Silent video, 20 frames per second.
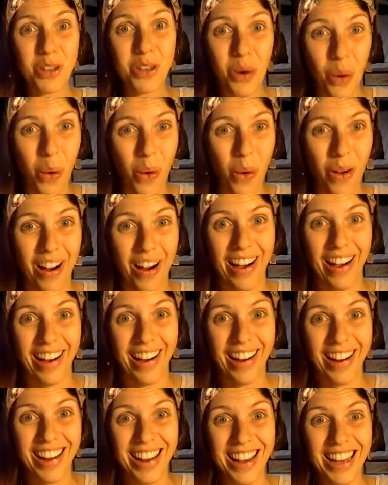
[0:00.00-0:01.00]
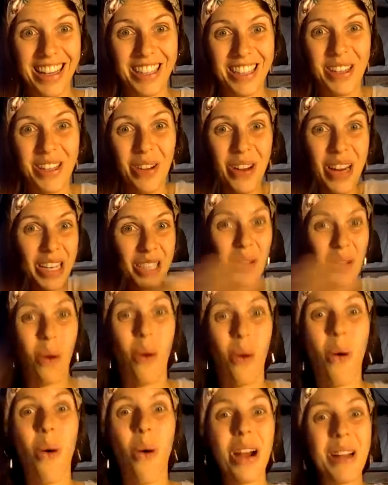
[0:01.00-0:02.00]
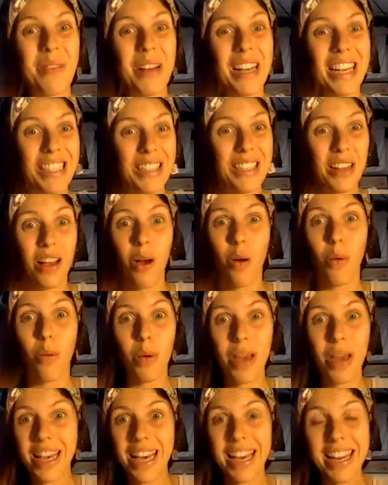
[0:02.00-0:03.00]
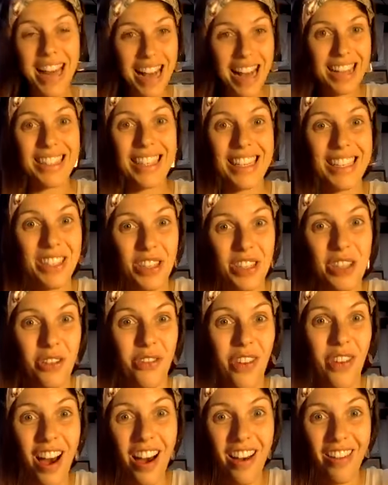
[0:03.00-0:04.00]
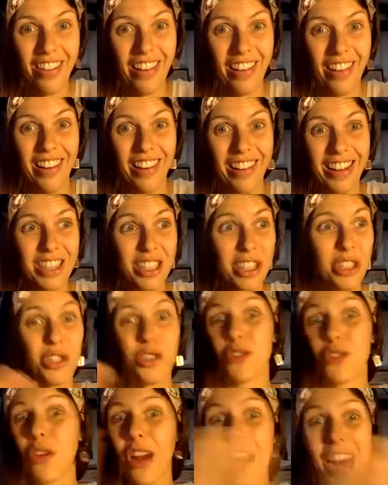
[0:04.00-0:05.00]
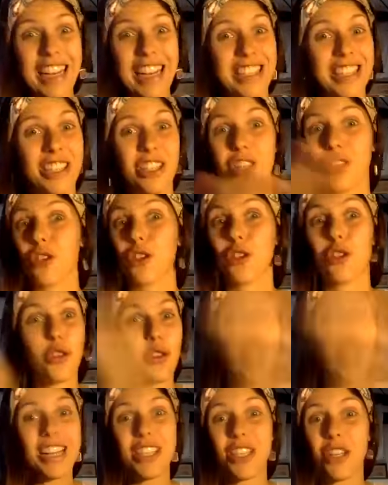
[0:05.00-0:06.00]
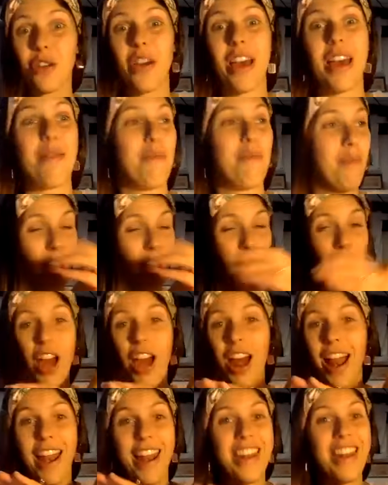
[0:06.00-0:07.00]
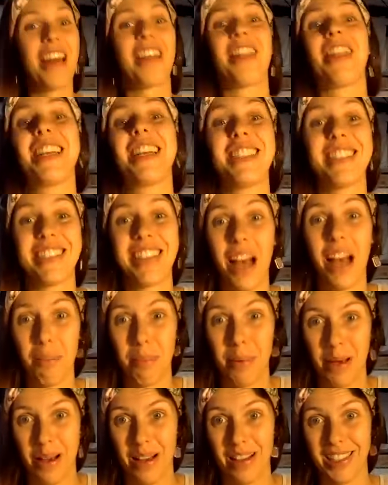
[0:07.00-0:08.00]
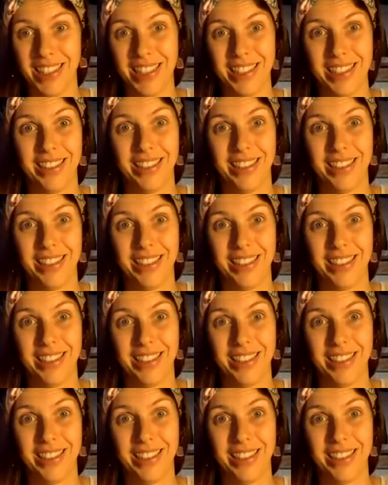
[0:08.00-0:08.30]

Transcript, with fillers: the mm-hmm. door. So he tore it because we get access to the Father straight, mm-hmm. straight to him. Nothing stopping us